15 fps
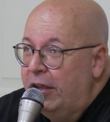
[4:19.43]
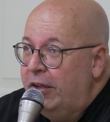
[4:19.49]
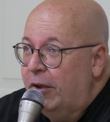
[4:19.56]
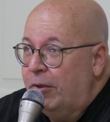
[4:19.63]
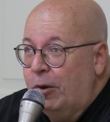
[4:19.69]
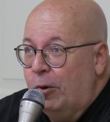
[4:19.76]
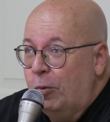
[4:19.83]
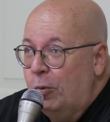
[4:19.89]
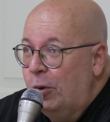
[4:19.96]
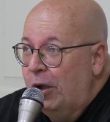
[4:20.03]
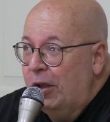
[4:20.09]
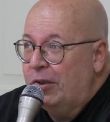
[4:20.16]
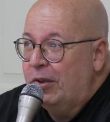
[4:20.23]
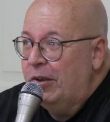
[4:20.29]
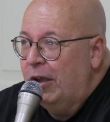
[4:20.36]
There
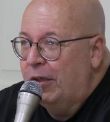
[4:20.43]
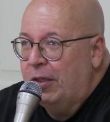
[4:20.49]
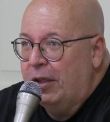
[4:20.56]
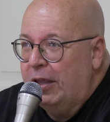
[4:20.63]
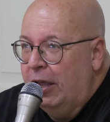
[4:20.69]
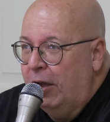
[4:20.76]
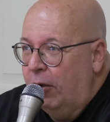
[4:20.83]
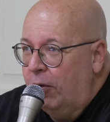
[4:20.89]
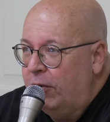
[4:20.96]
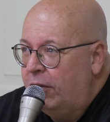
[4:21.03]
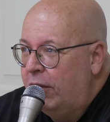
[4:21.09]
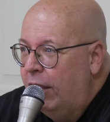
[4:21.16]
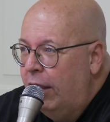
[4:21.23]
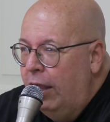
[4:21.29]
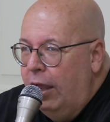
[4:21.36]
was nothing
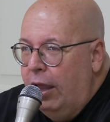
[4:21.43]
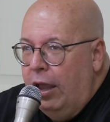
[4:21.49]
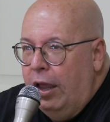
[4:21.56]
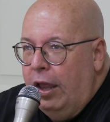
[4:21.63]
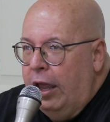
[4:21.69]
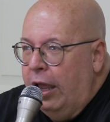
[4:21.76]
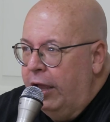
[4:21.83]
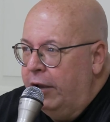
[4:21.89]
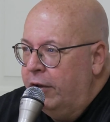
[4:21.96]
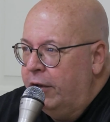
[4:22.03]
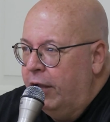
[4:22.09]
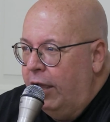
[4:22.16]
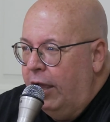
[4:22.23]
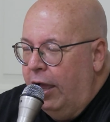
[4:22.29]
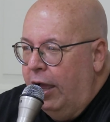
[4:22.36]
else.
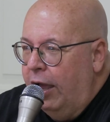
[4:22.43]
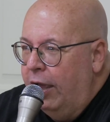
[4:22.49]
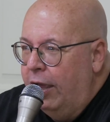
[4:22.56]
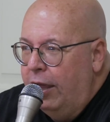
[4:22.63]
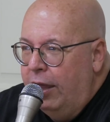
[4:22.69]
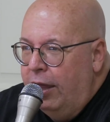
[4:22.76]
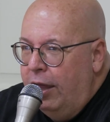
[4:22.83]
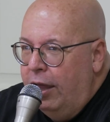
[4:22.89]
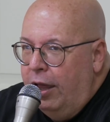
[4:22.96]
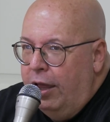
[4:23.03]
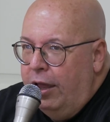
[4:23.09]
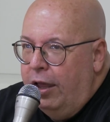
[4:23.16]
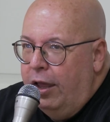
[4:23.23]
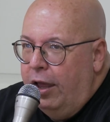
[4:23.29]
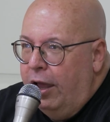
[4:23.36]
And
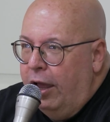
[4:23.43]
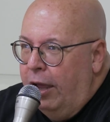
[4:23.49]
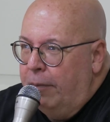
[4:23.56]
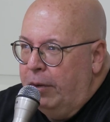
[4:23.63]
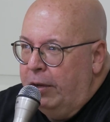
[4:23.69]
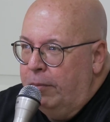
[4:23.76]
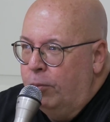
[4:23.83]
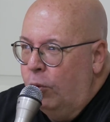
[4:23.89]
I mean,